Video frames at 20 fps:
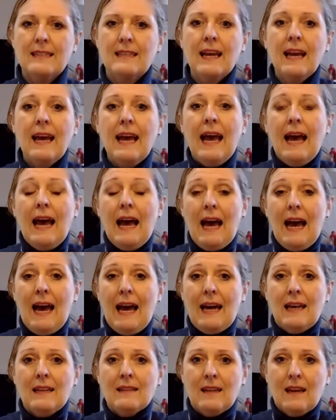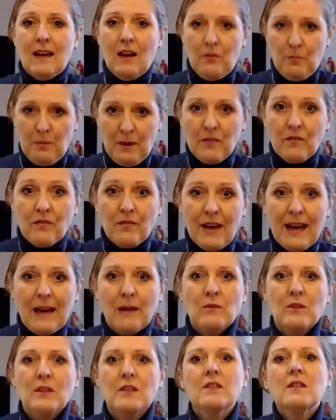years and have been
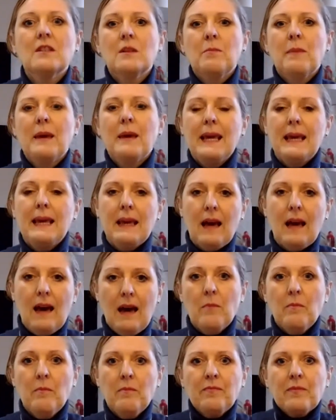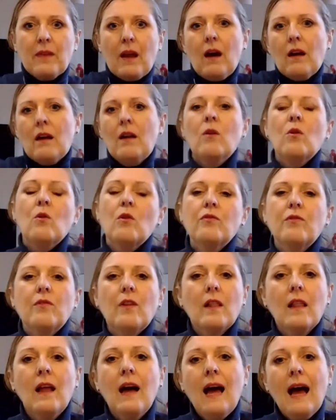found to be
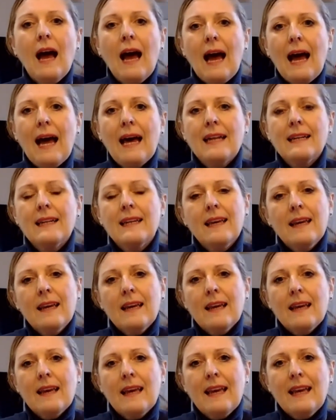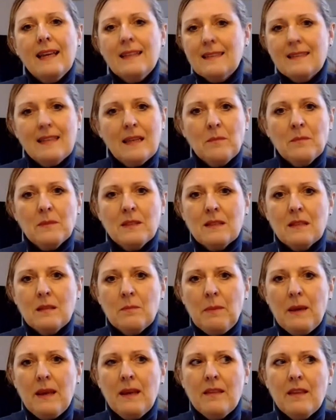unlawful. And it seems to
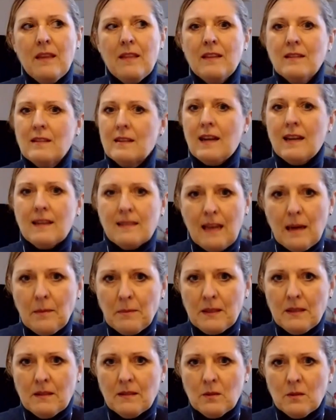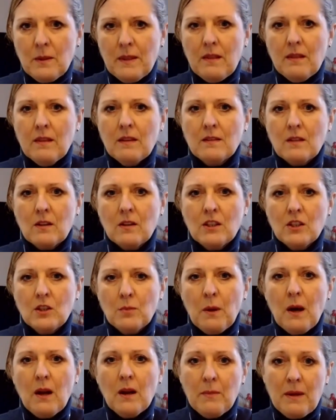be that there's an acceptance within the
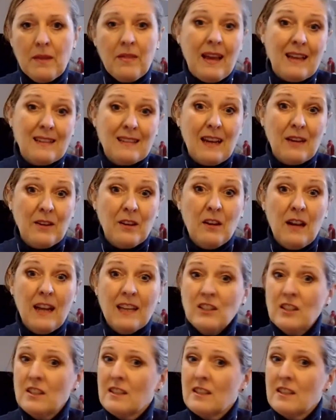Scottish Parliament. That's how you